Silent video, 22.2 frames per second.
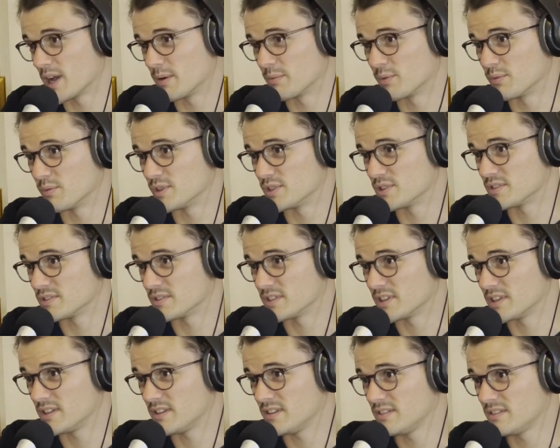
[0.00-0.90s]

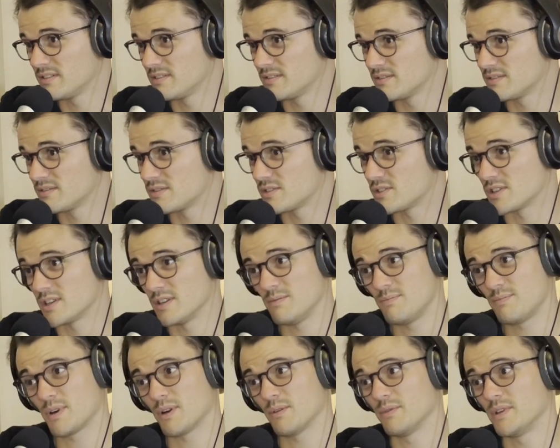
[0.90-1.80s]
originally, she
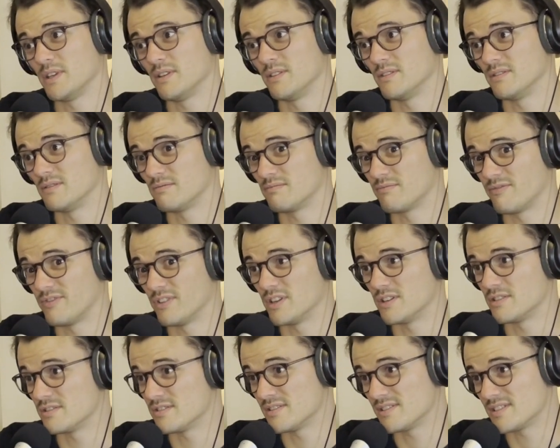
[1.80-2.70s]
probably
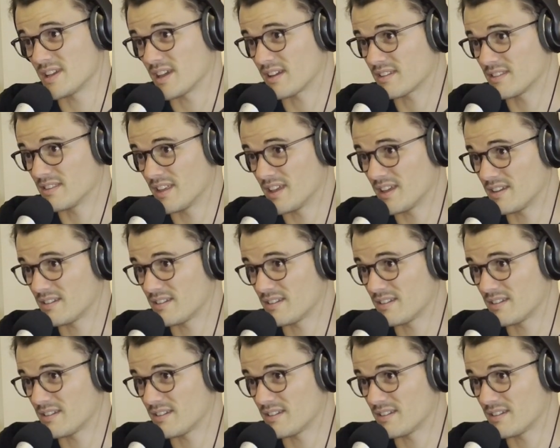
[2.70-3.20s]
finishes second there.